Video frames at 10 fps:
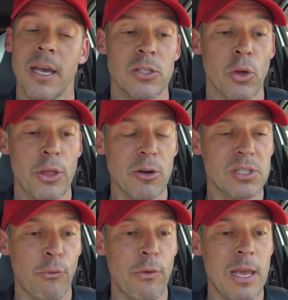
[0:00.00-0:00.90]
So there's
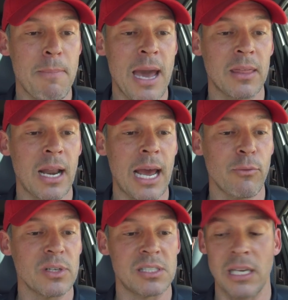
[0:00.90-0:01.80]
the feedback that
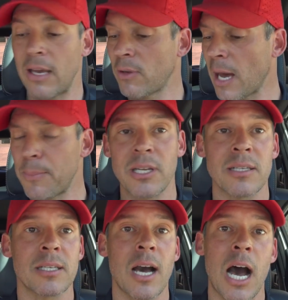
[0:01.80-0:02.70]
I've received, a couple
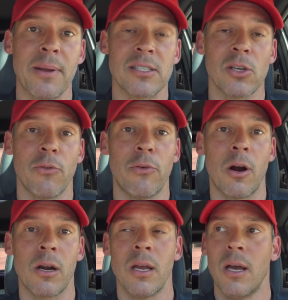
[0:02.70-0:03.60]
dozen comments so
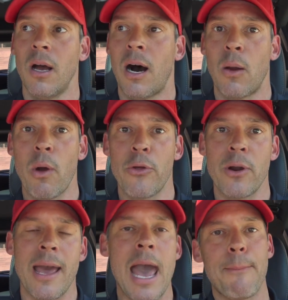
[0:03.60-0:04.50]
far, on whether or
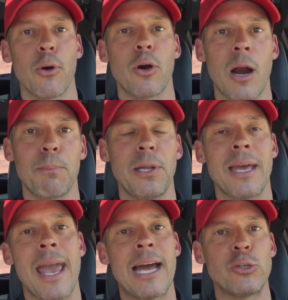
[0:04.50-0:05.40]
not Apple
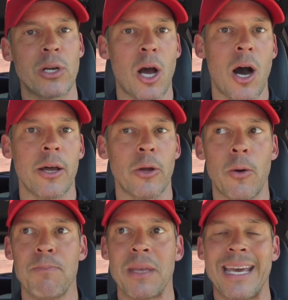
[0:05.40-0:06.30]
CarPlay Android
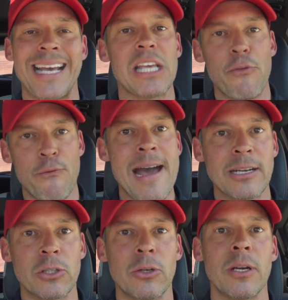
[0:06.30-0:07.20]
Auto is a
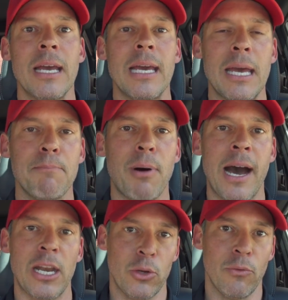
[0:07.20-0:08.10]
factor in
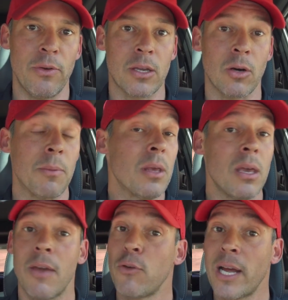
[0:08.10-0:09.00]
buying a new vehicle.
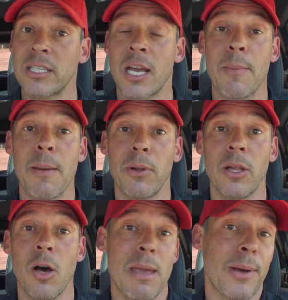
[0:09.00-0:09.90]
If you'd like to comment
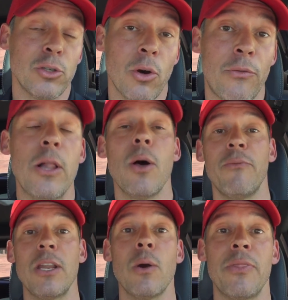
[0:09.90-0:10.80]
below, maybe I'll do a follow-up
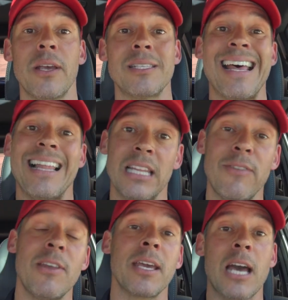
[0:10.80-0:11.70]
video on this.
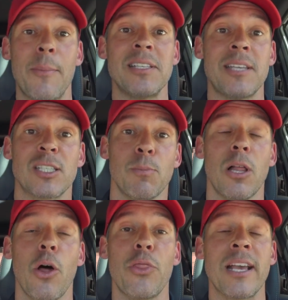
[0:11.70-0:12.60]
Leave it in the comment section
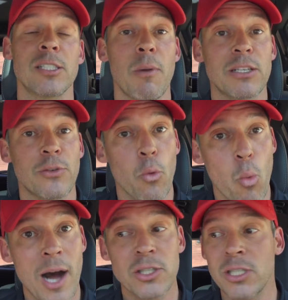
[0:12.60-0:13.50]
below. Thanks so much for
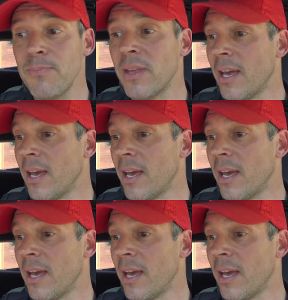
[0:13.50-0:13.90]
watching.